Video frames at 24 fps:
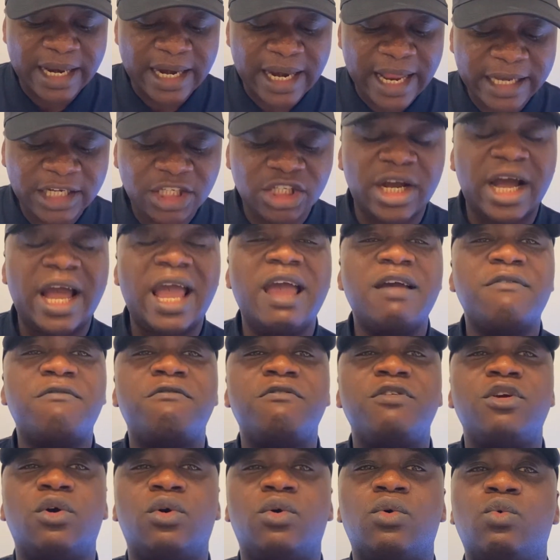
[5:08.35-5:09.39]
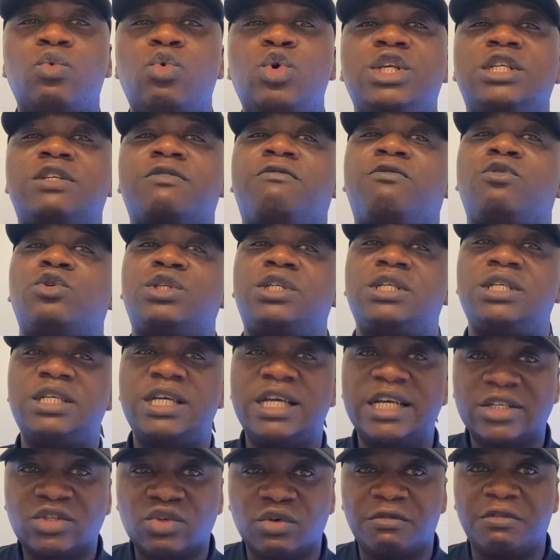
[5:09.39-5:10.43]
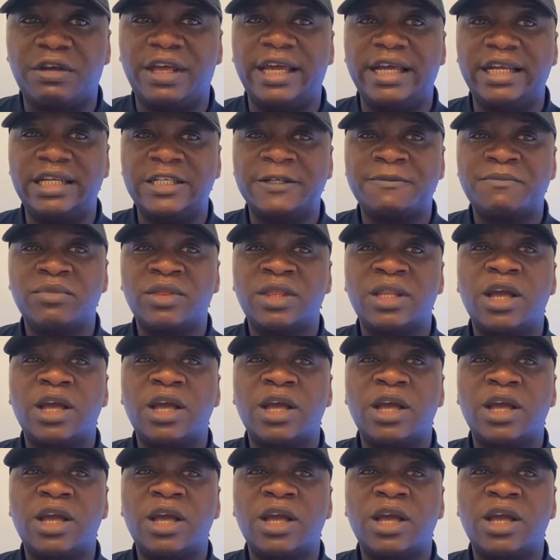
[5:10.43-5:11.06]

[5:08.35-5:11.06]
Elisha Effiong, who is 40 years of age,